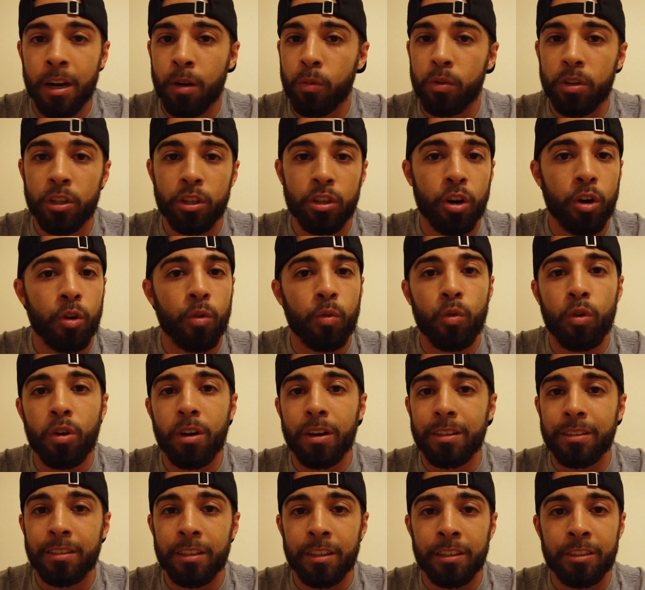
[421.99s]
that we don't
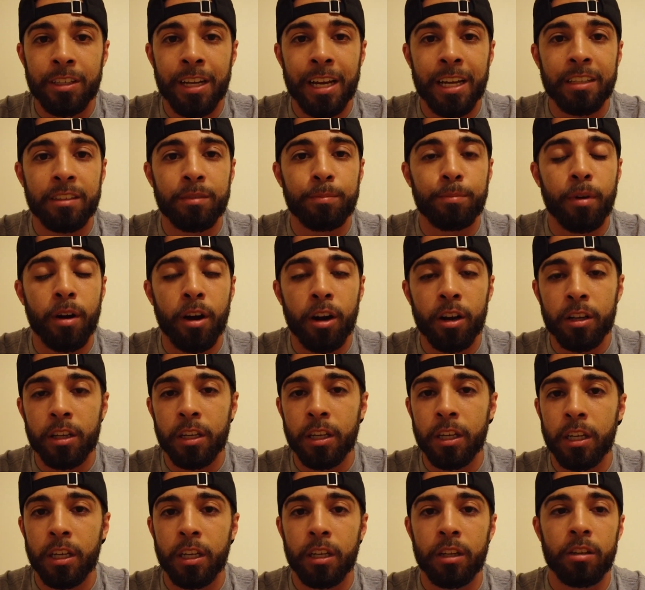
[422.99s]
want, such as
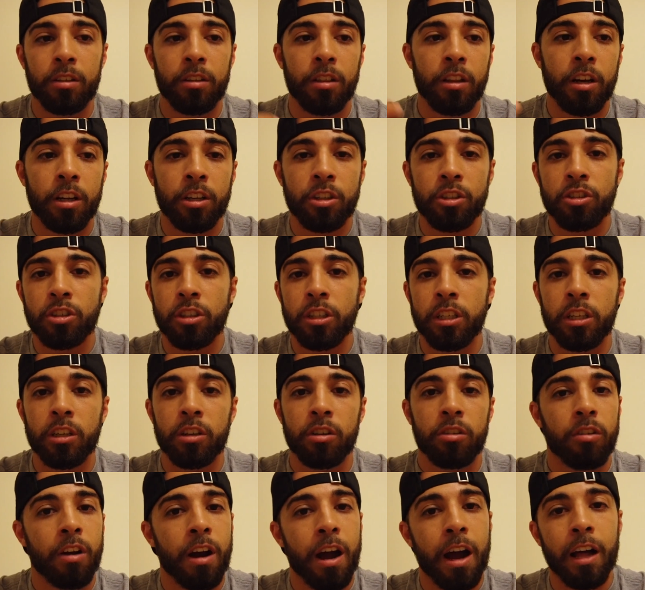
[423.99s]
barking, lunging,
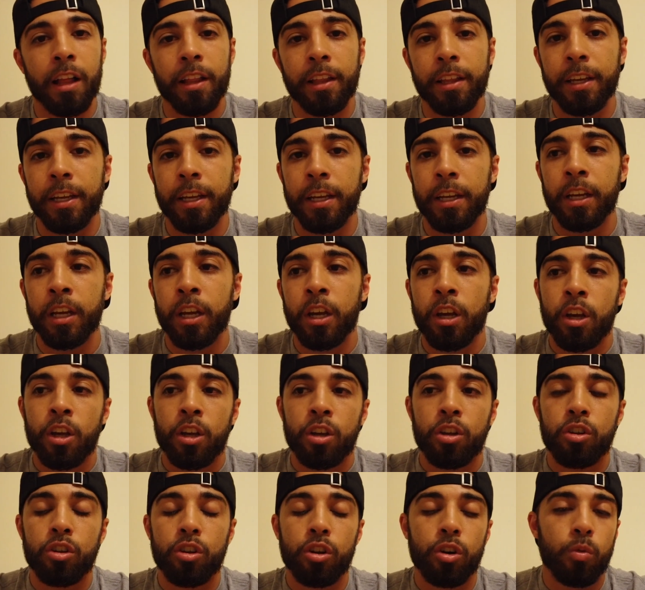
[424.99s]
growling,
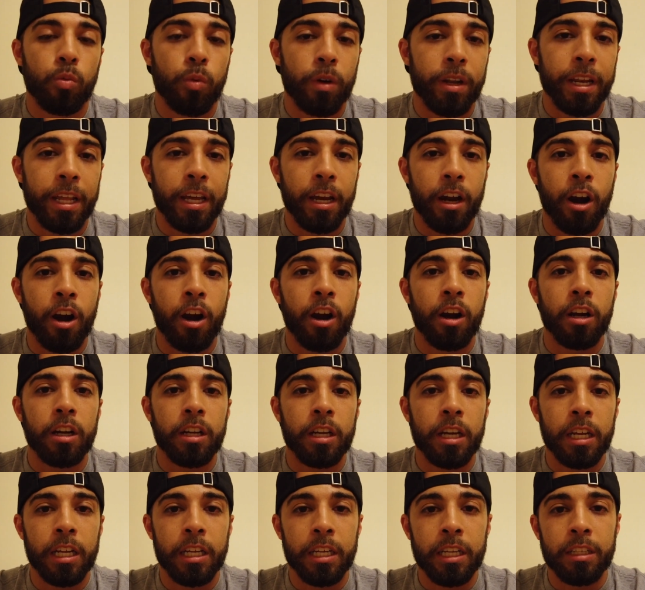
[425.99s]
when they are
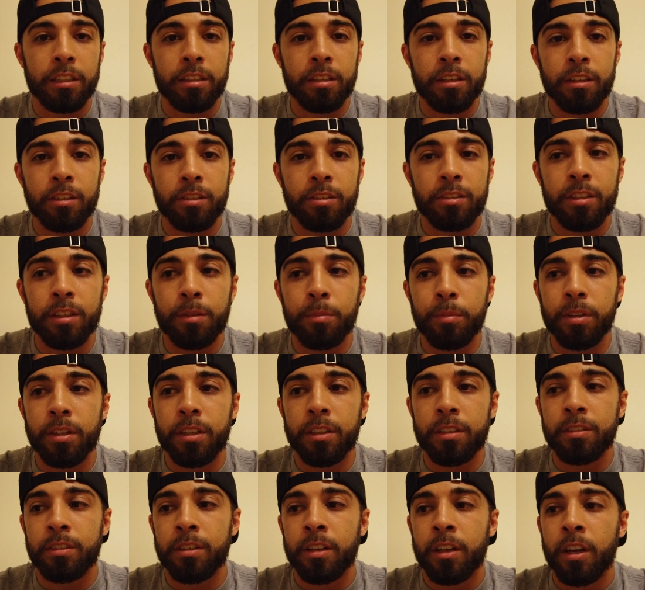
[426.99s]
getting into the
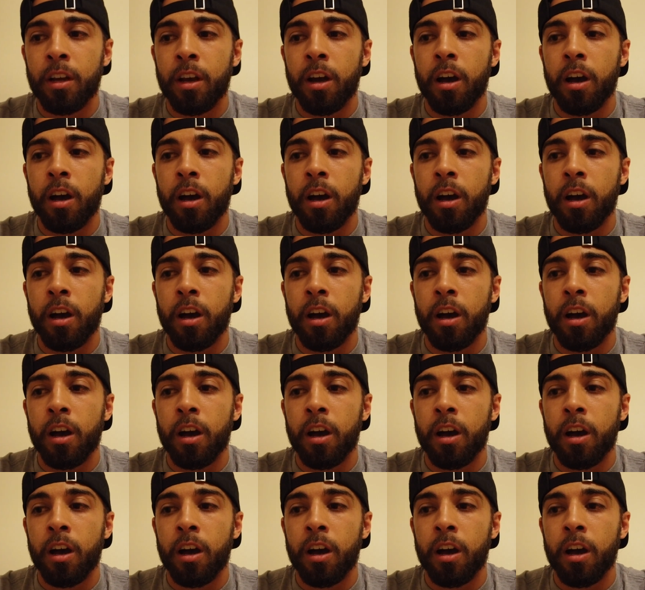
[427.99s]
stimulus